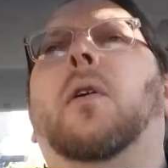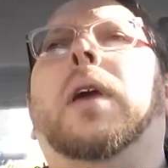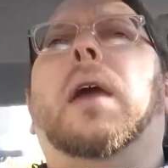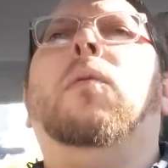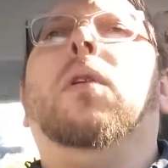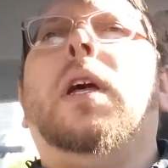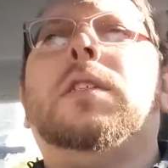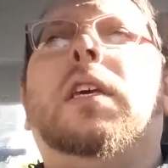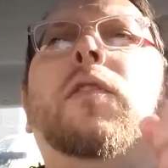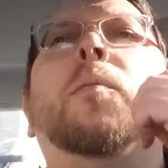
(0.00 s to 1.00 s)
okay, well,
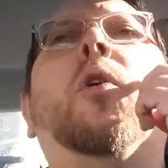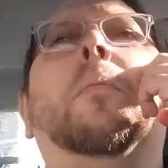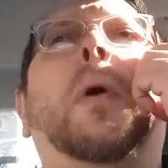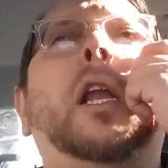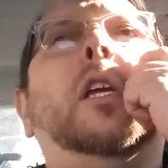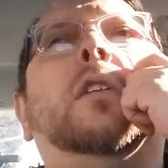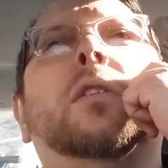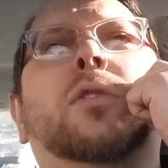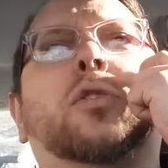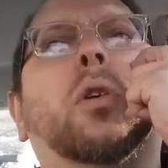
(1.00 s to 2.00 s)
let's give more money
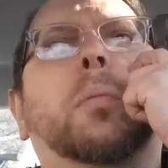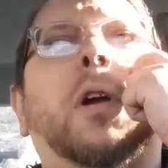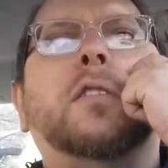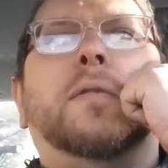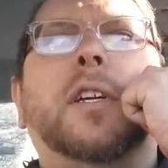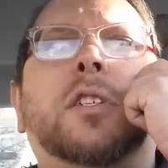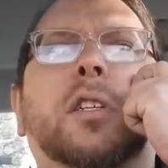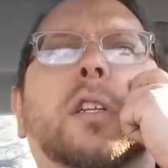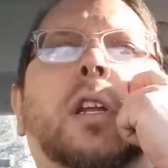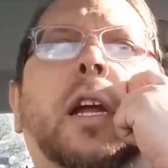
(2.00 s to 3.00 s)
to historic
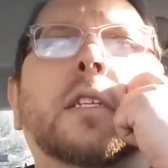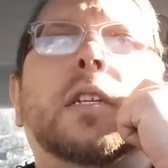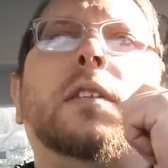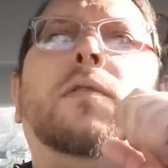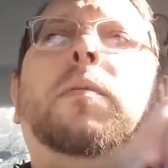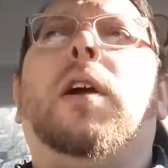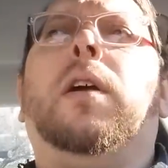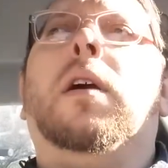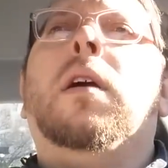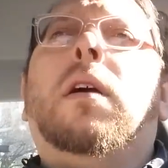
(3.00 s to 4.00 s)
preservation in the United States of
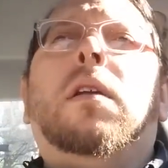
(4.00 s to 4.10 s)
America?